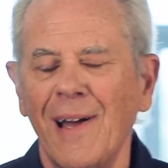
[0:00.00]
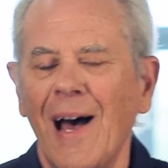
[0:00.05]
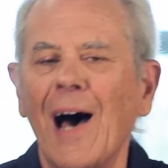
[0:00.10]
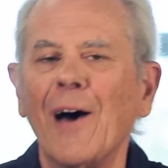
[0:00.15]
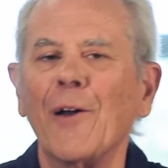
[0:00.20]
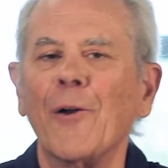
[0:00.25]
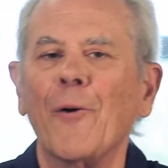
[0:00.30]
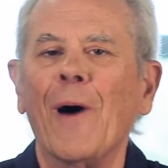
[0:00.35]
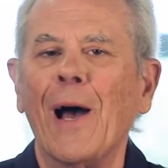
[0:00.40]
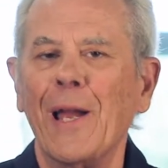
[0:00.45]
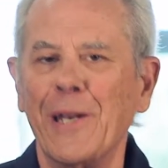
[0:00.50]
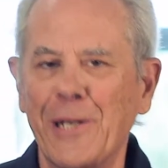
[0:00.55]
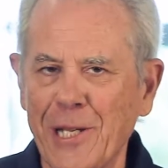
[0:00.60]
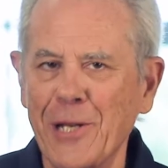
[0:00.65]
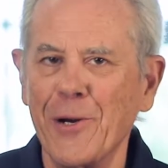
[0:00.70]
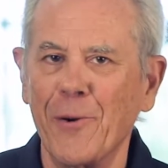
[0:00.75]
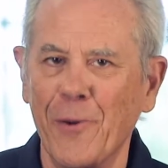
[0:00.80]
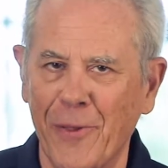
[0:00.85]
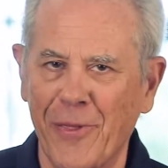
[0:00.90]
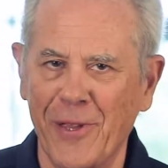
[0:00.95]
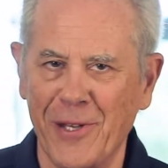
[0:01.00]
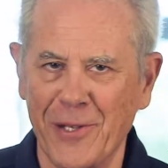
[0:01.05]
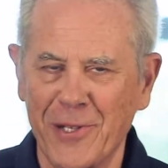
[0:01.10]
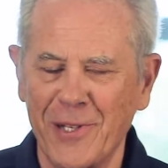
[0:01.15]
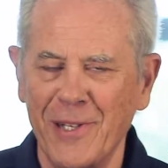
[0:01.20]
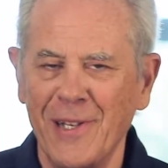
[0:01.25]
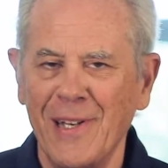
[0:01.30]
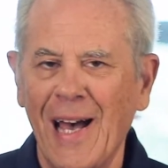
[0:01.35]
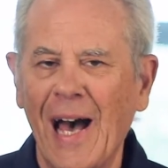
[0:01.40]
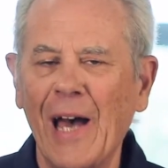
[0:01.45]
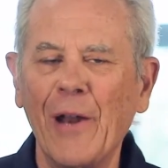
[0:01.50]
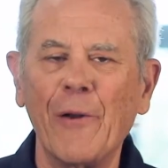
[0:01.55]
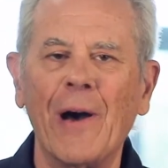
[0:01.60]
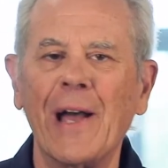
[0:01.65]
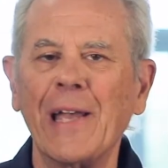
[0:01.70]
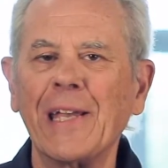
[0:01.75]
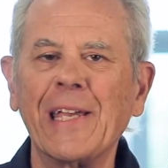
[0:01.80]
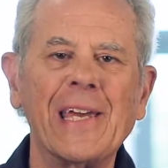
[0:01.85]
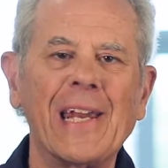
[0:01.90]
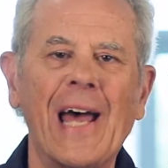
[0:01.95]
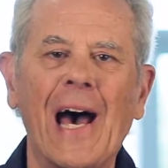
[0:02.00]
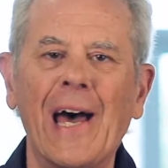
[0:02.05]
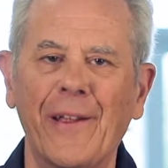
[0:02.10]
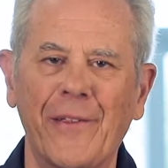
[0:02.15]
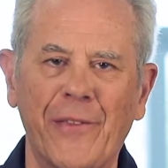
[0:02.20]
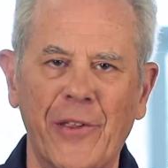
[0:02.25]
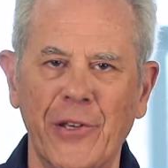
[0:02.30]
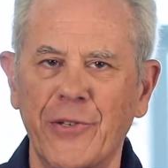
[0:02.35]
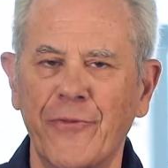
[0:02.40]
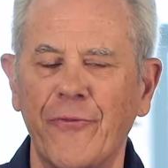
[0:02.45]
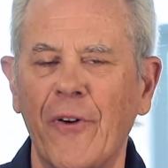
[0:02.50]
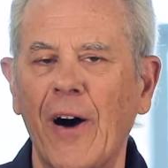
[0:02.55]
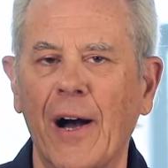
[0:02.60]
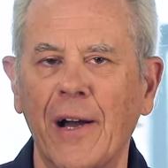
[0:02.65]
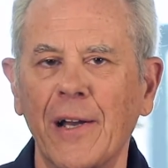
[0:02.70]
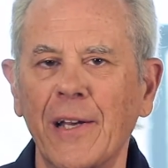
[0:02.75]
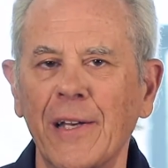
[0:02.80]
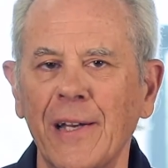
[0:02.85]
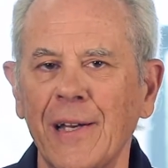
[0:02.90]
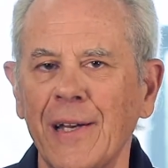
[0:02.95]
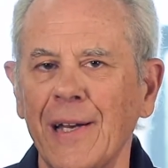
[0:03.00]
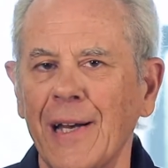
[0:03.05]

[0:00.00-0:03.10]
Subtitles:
How do I deal with this? How do I get out of this funk?